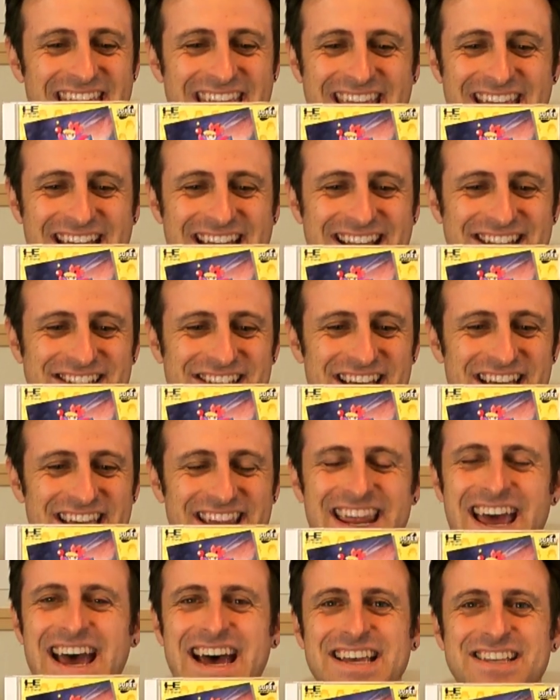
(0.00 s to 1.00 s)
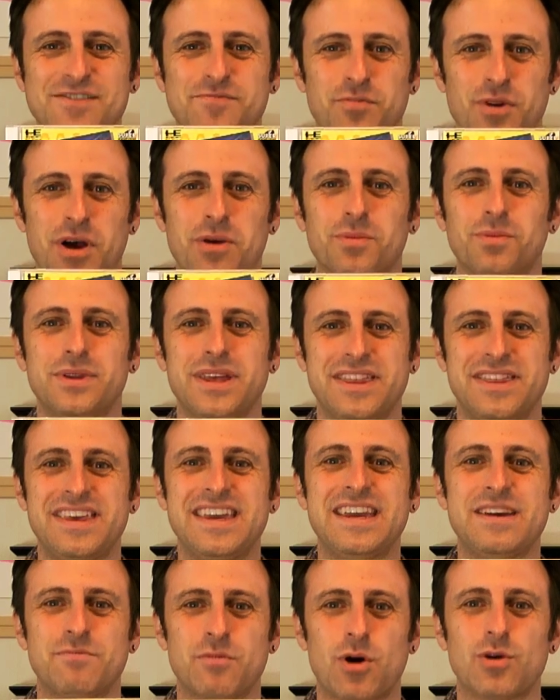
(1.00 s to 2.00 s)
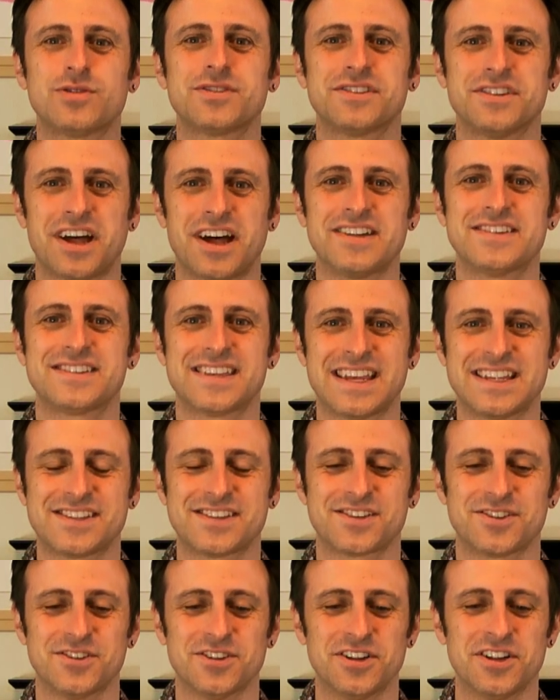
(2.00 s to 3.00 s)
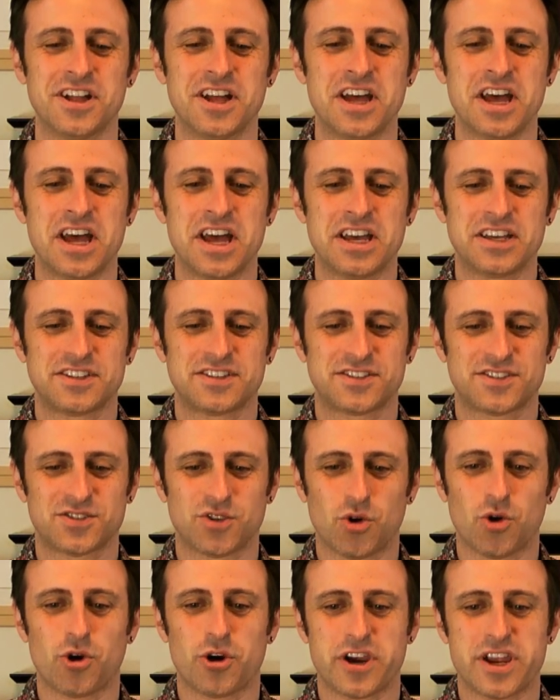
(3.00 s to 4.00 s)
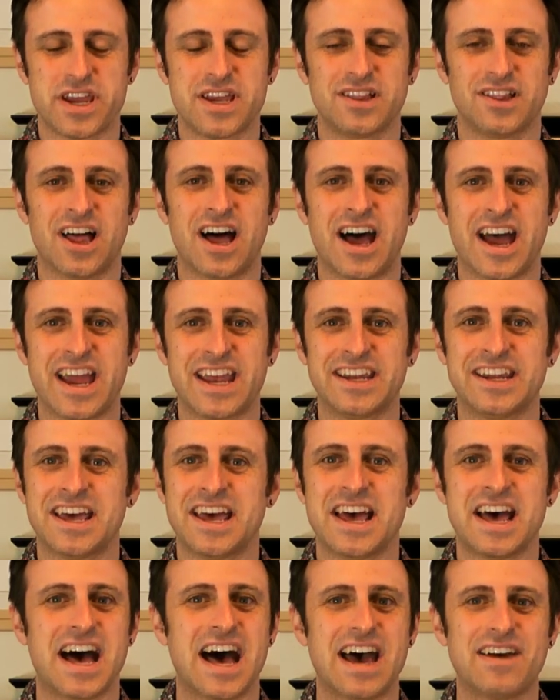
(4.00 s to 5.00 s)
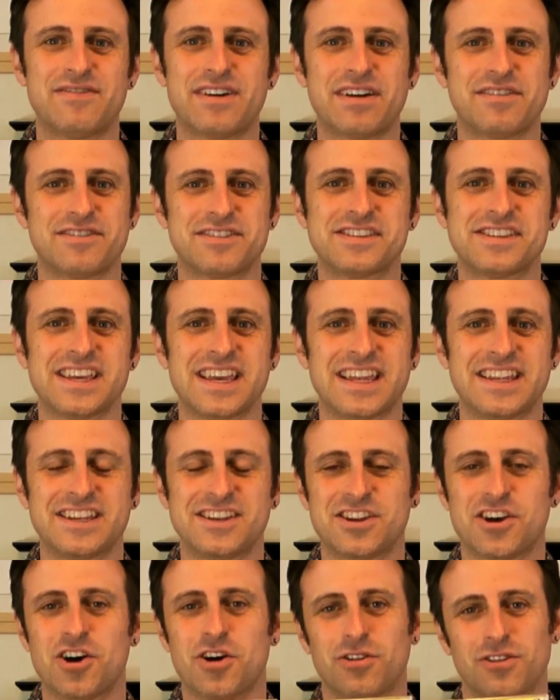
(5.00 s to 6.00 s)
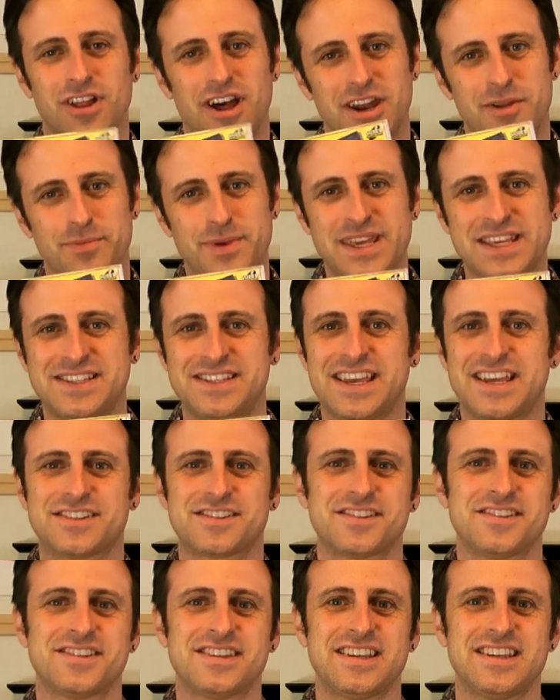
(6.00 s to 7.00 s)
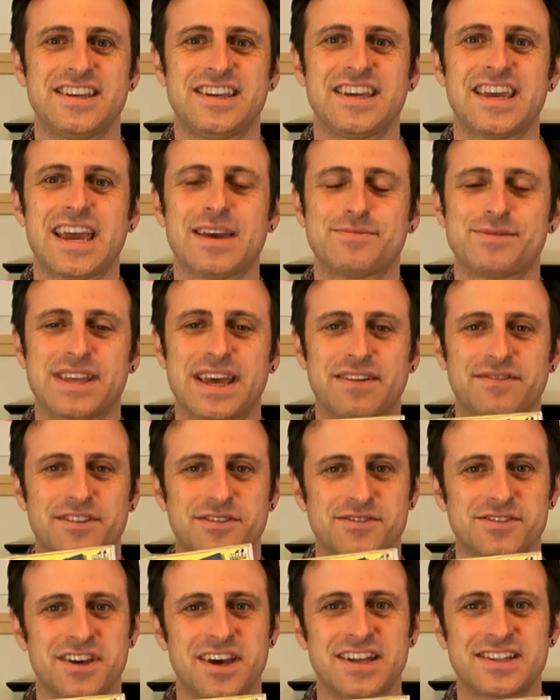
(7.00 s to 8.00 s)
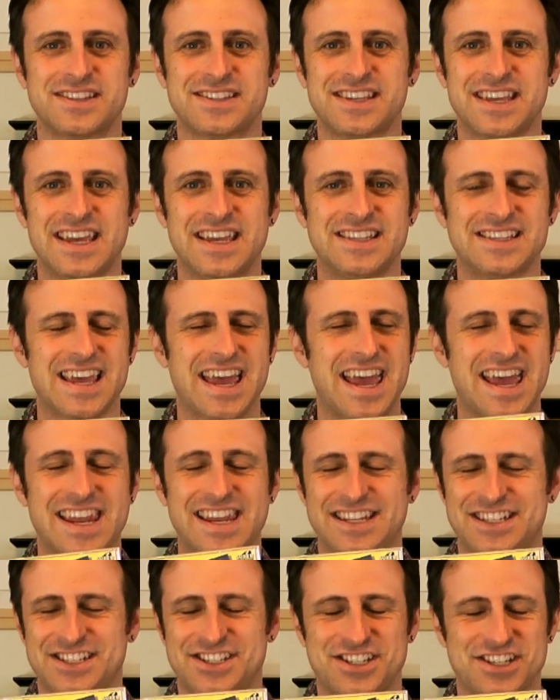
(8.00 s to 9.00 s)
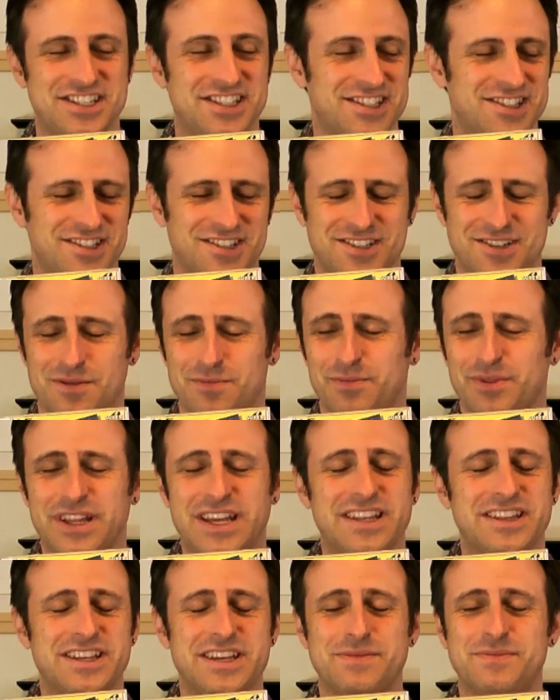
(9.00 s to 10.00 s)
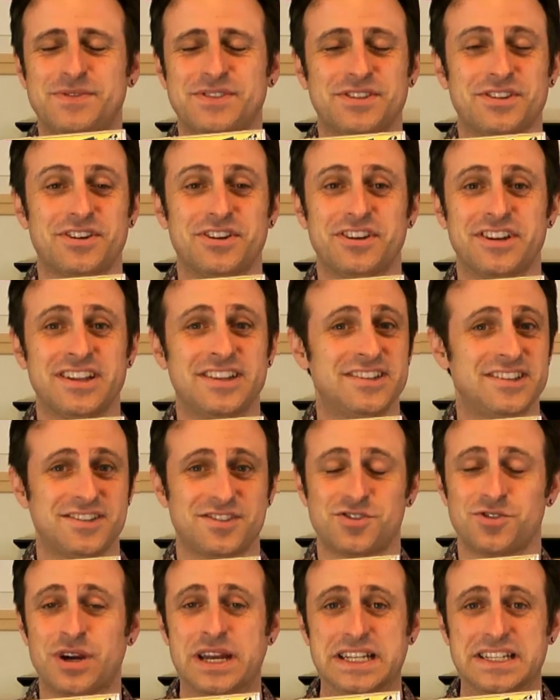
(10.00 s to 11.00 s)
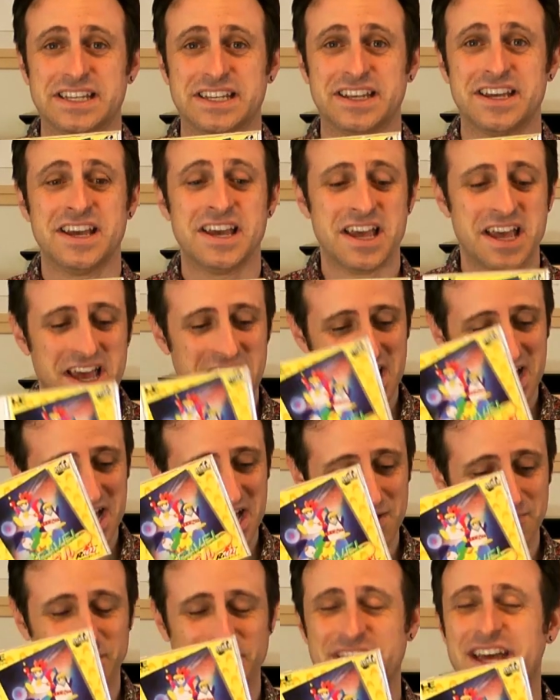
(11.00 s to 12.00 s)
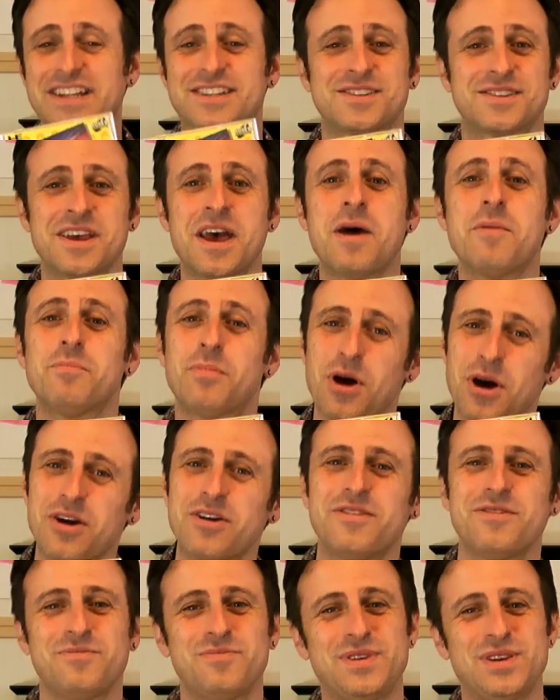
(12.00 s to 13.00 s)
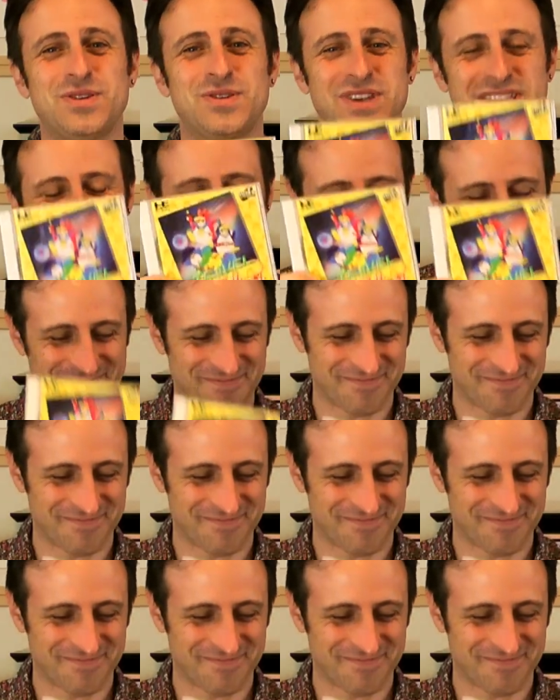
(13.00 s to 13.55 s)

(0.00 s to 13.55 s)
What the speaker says: and it has probably the most nonsensical storyline I've ever seen. You know, a lot of PC Engine CD games, they have those cutscenes, and it's just completely absurd and disjointed. But that's part of the beauty.